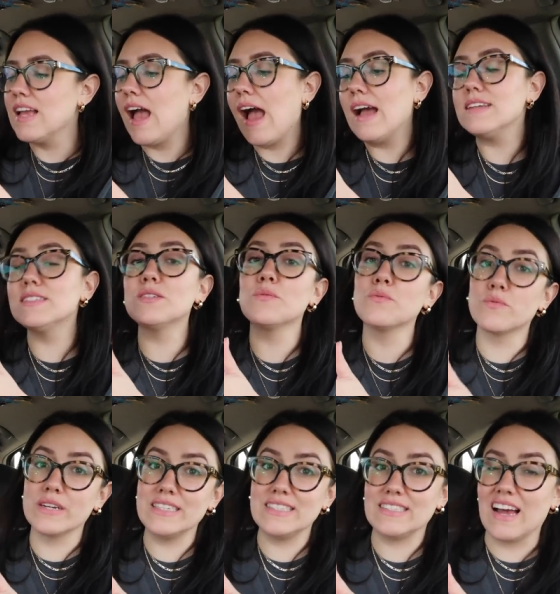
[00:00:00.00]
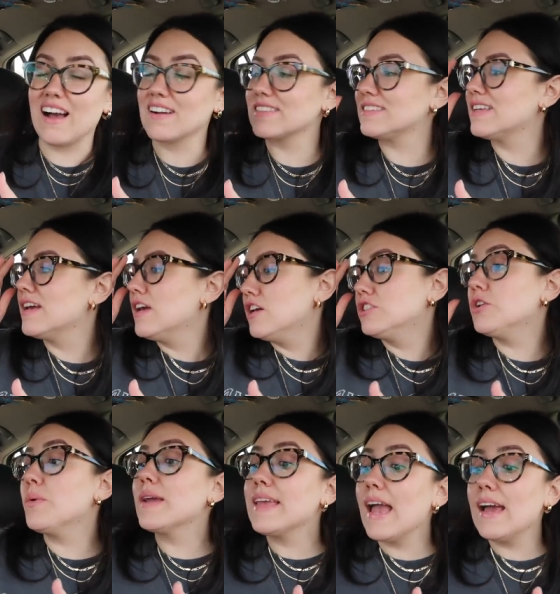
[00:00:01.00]
has some restocks.
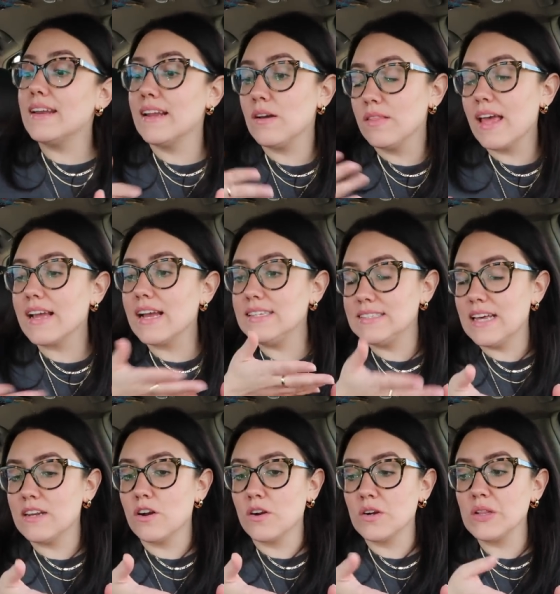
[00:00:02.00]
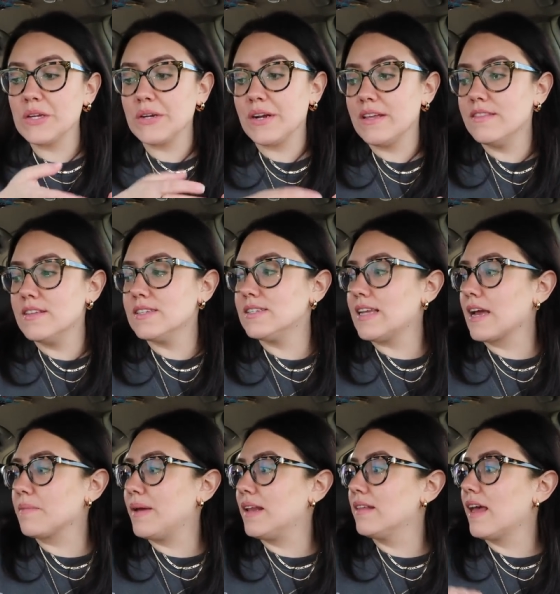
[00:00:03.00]
So again, like I said earlier in this
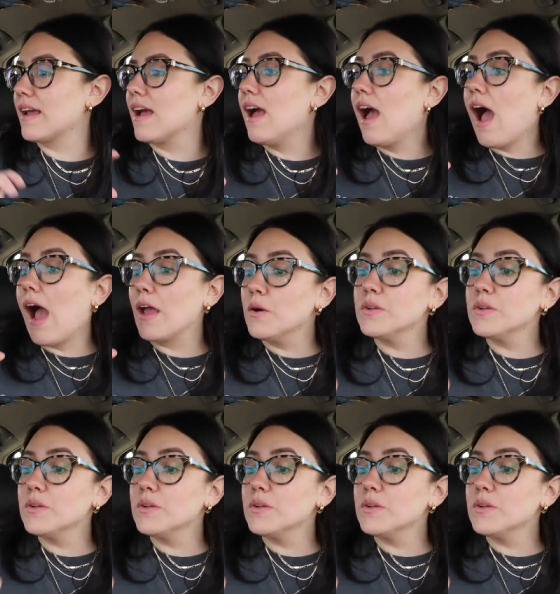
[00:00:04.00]
segment, like I